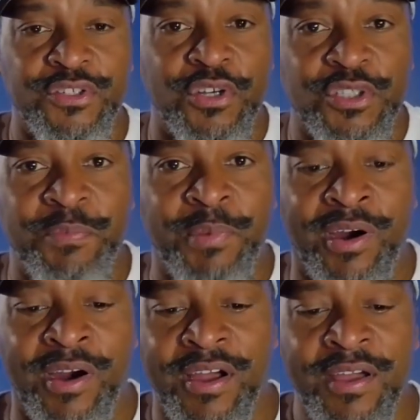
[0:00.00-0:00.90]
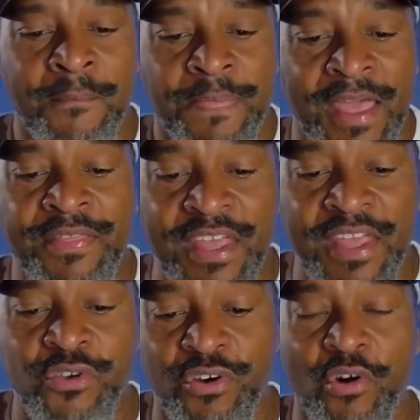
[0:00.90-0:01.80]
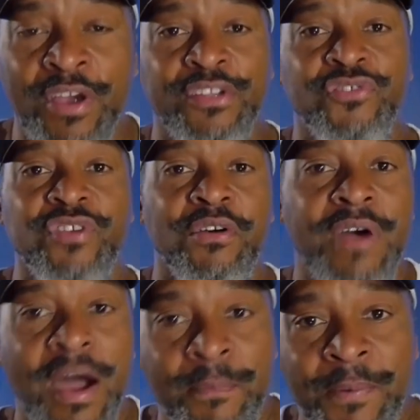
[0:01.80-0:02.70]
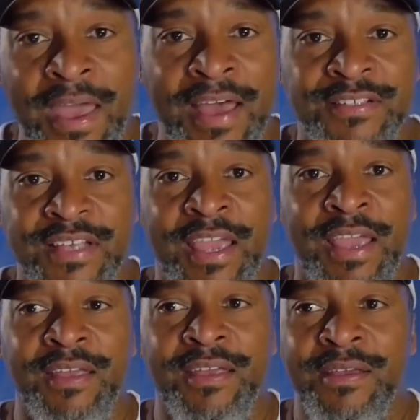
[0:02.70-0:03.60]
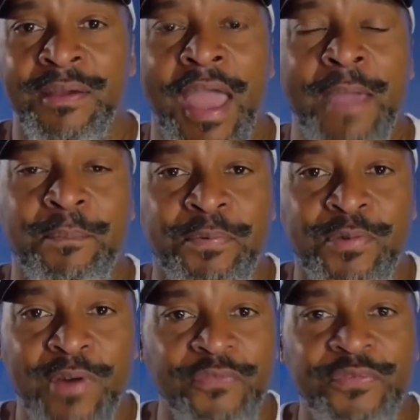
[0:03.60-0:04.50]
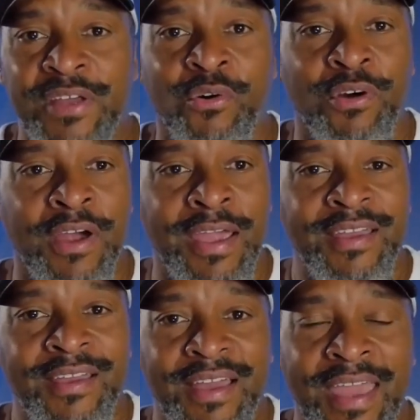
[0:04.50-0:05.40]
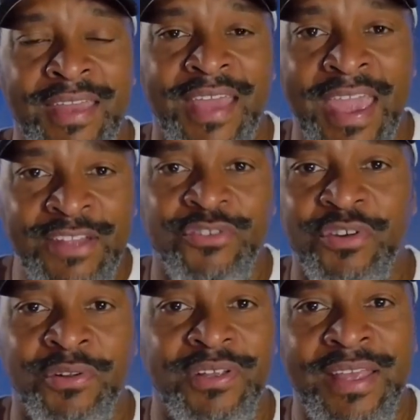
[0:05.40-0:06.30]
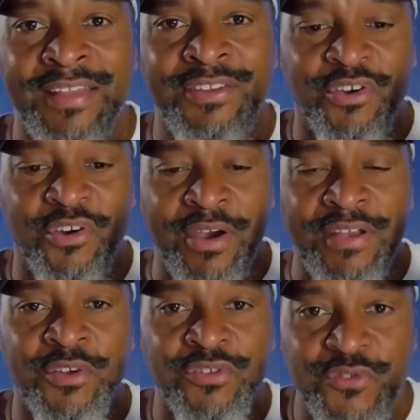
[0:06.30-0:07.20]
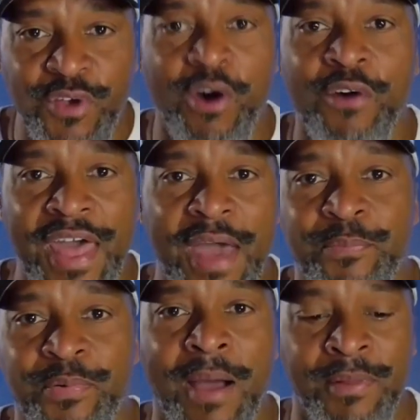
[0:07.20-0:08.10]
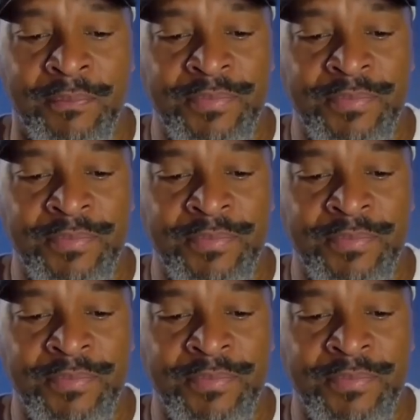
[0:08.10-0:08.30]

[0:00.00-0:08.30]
bar. And then you're going to show up as a prophet or an angel, and you're going to solve that problem.